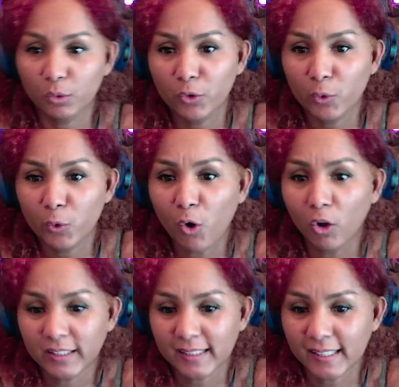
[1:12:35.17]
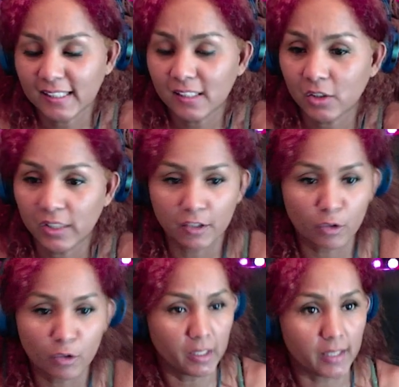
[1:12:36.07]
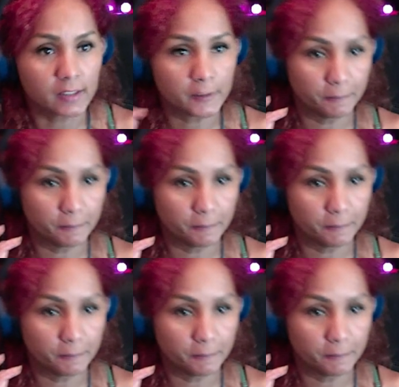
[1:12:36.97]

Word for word: do all the settings on the new place.